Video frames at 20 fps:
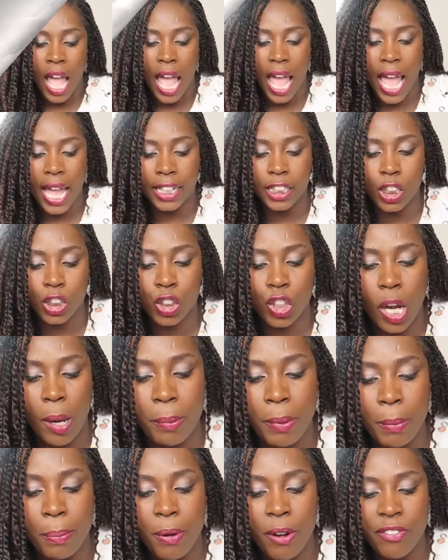And
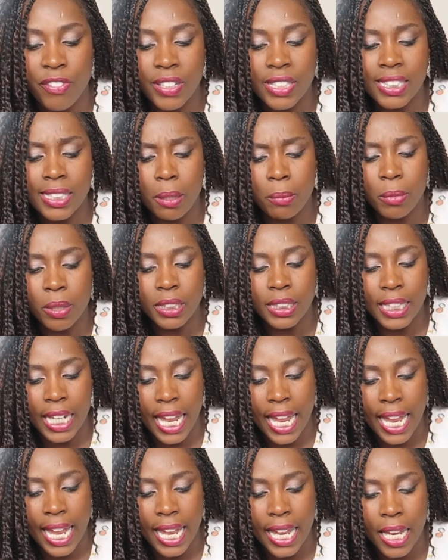describe your perfect summer
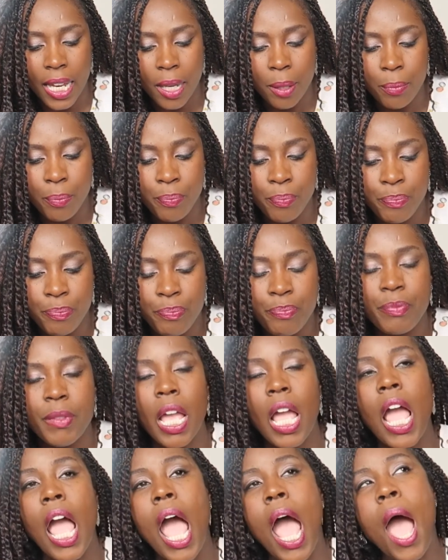day.
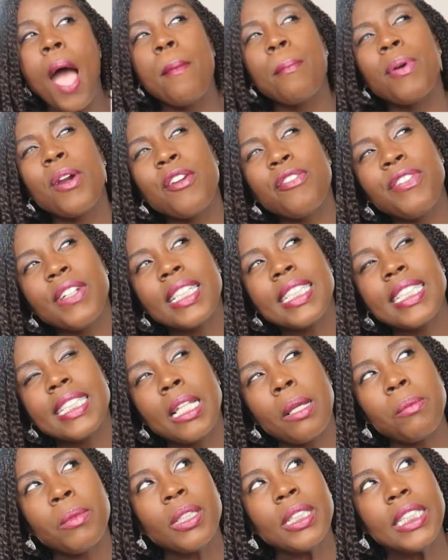Perfect
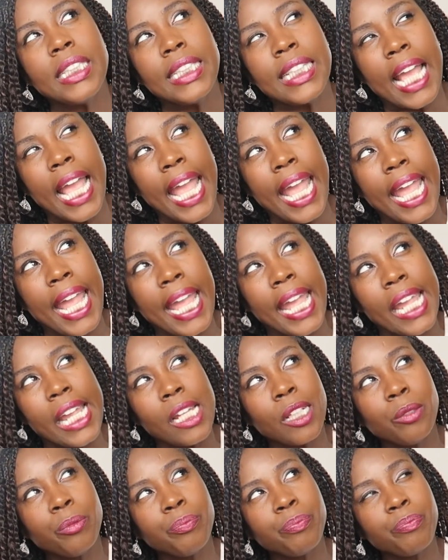summer
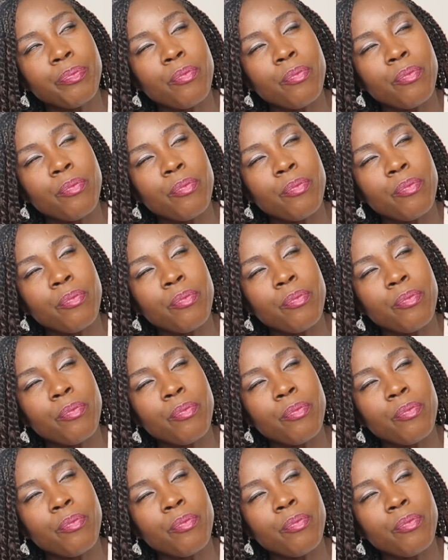day.